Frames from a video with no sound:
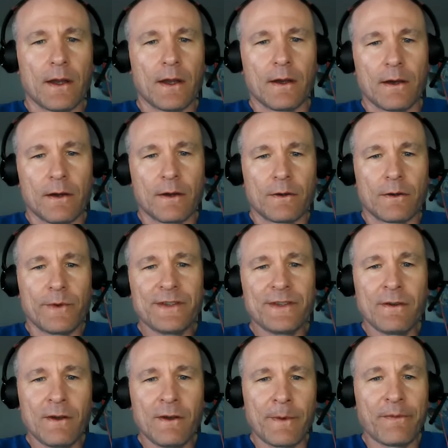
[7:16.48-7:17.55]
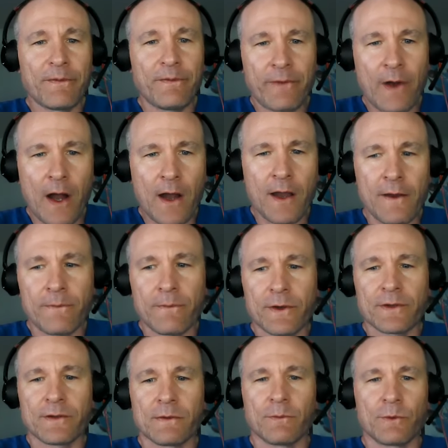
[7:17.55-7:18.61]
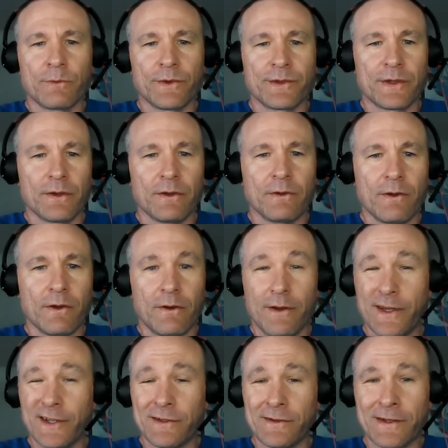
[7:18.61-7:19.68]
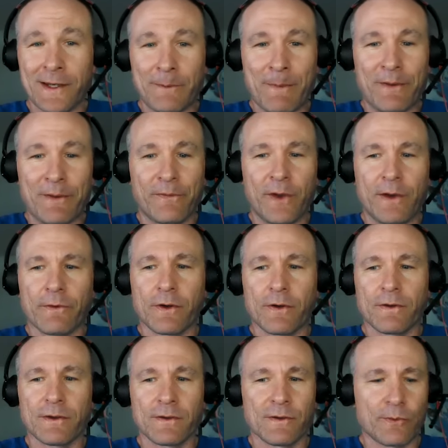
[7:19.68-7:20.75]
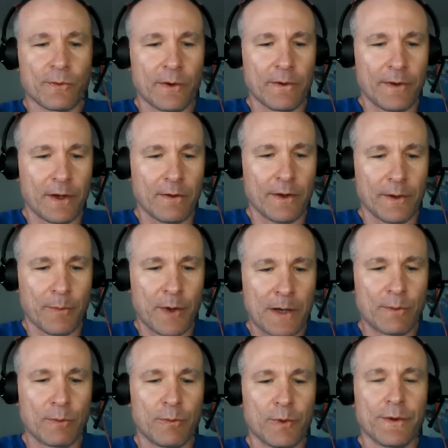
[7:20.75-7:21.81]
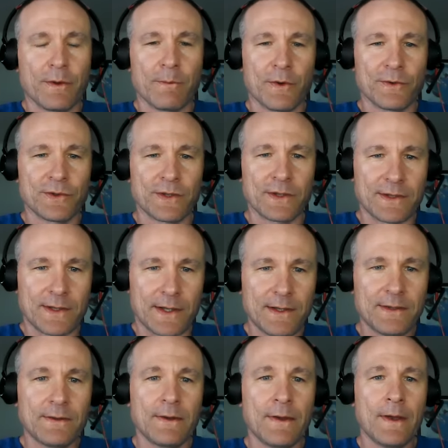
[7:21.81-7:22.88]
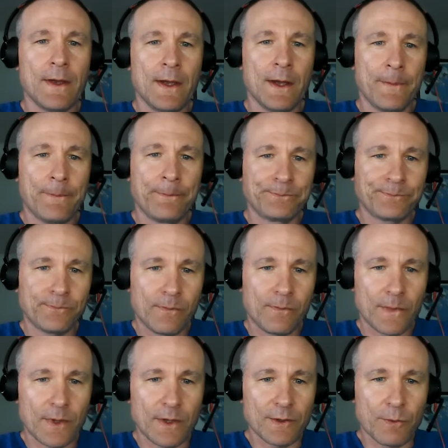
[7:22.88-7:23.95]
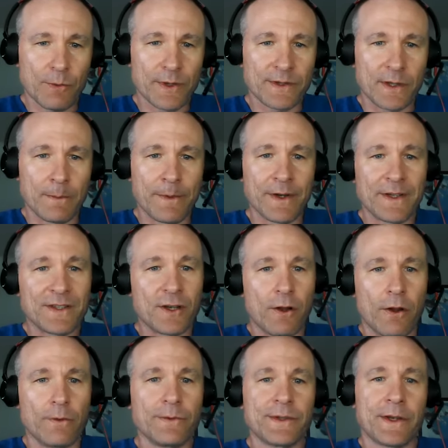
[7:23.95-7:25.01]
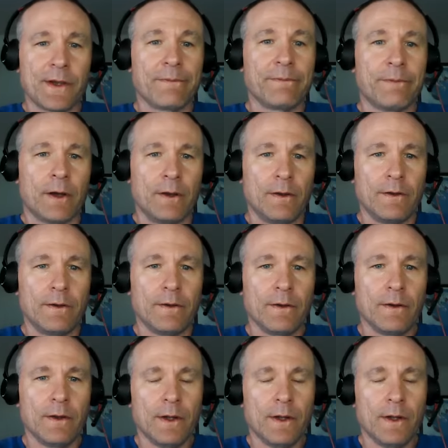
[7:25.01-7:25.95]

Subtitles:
Reason number five why someone will sell you a loan, and this is like my favorite, this is where I've had like probably the most success, is when someone is closing a fund.